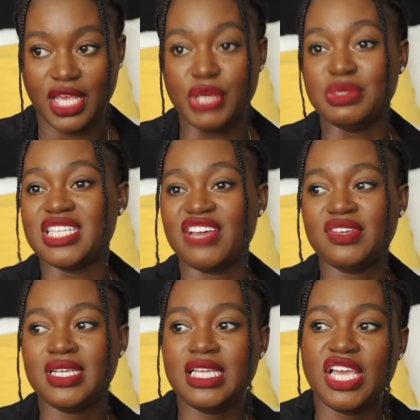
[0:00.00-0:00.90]
It will
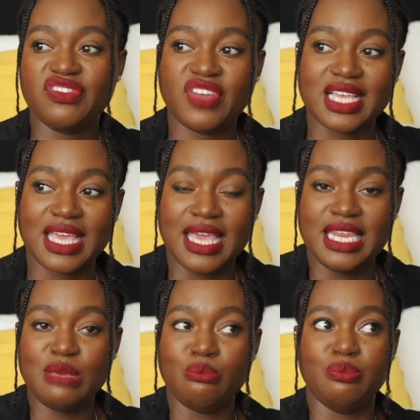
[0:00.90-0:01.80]
definitely affect
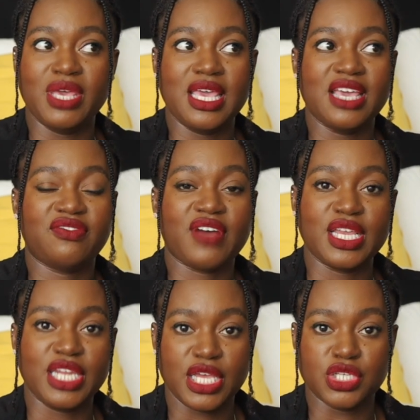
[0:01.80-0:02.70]
any big
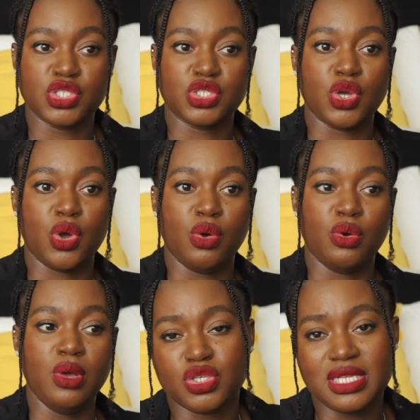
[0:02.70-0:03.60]

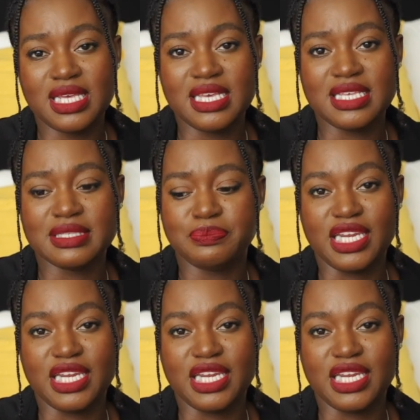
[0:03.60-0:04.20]
financial needs